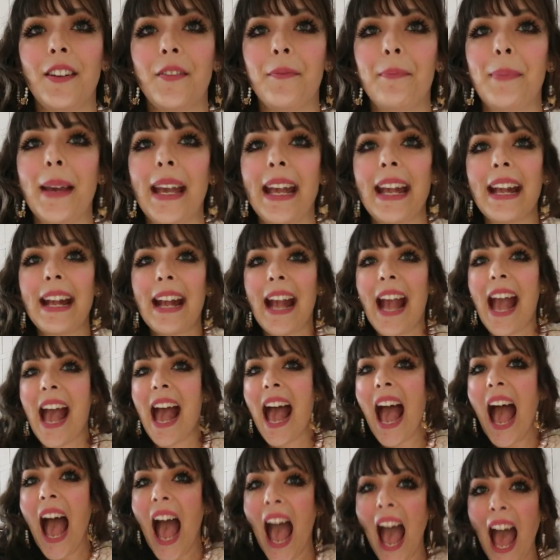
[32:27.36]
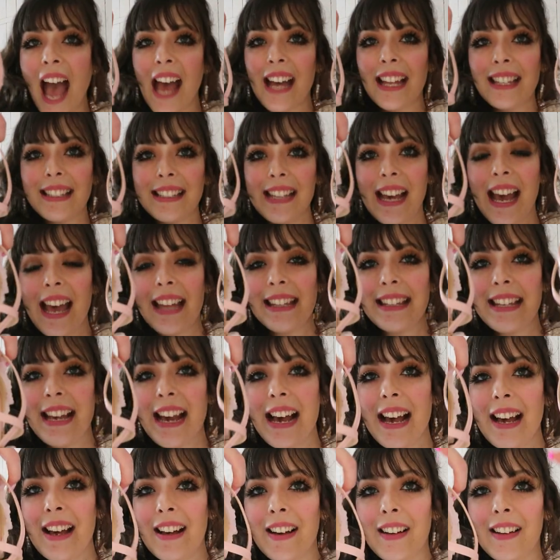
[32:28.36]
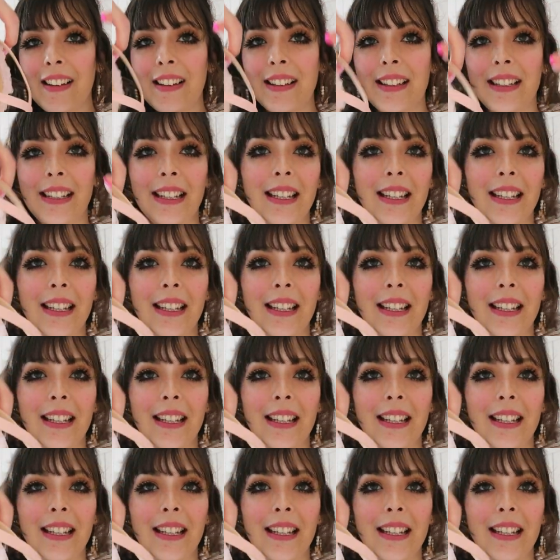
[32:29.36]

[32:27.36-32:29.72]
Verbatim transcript: of pink, ta-da aren't